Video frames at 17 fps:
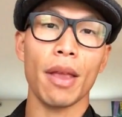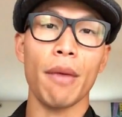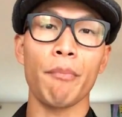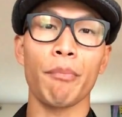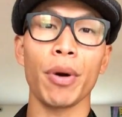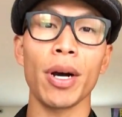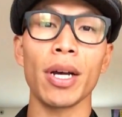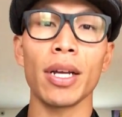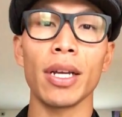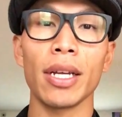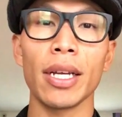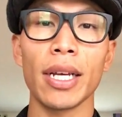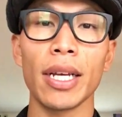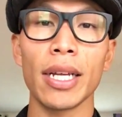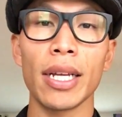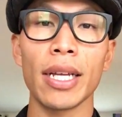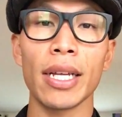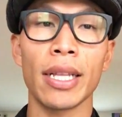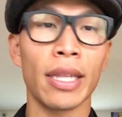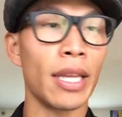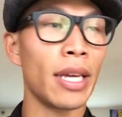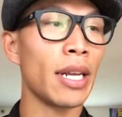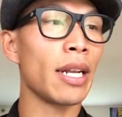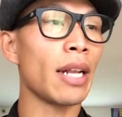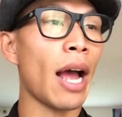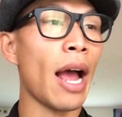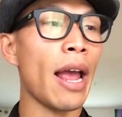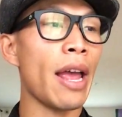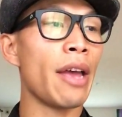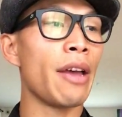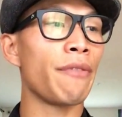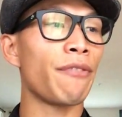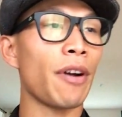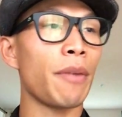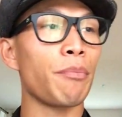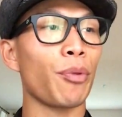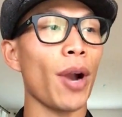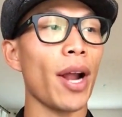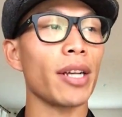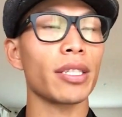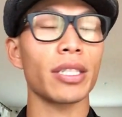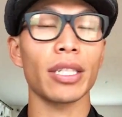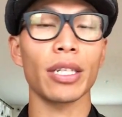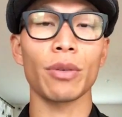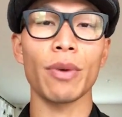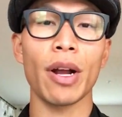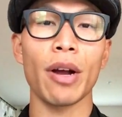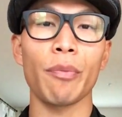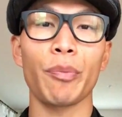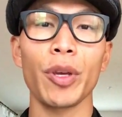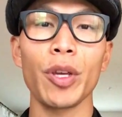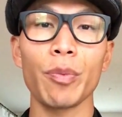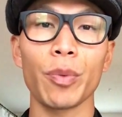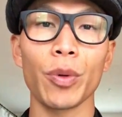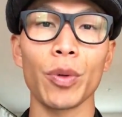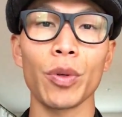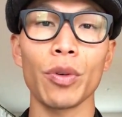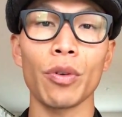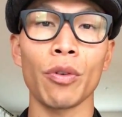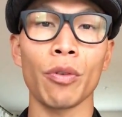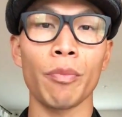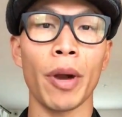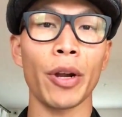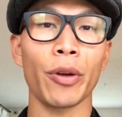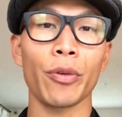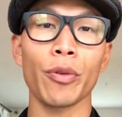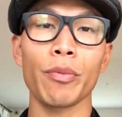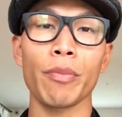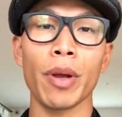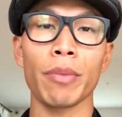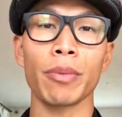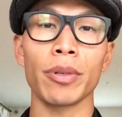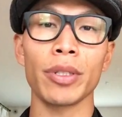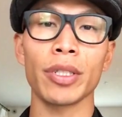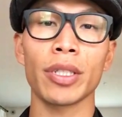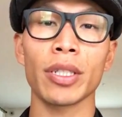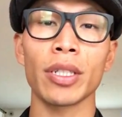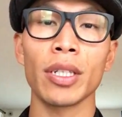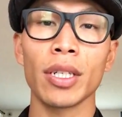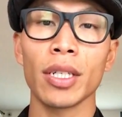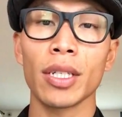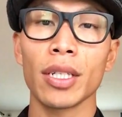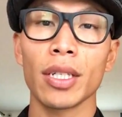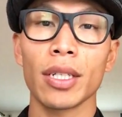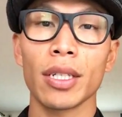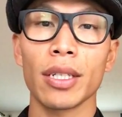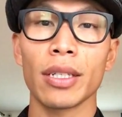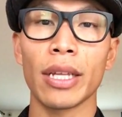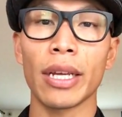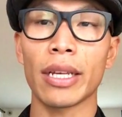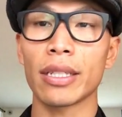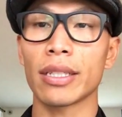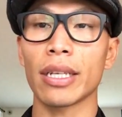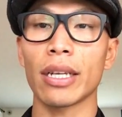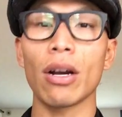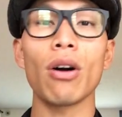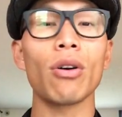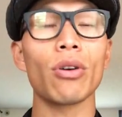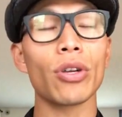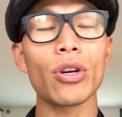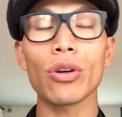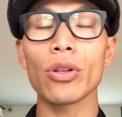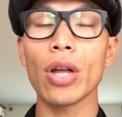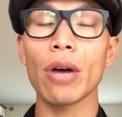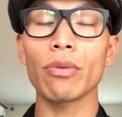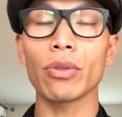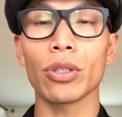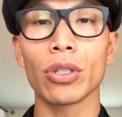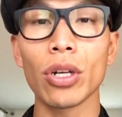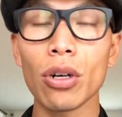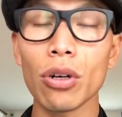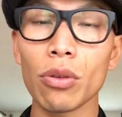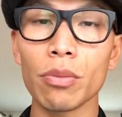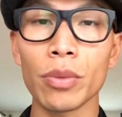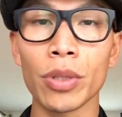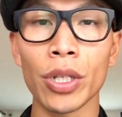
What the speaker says: But then if I'm practicing around people or my crew members, they can say, "Oh, yo, that was dope."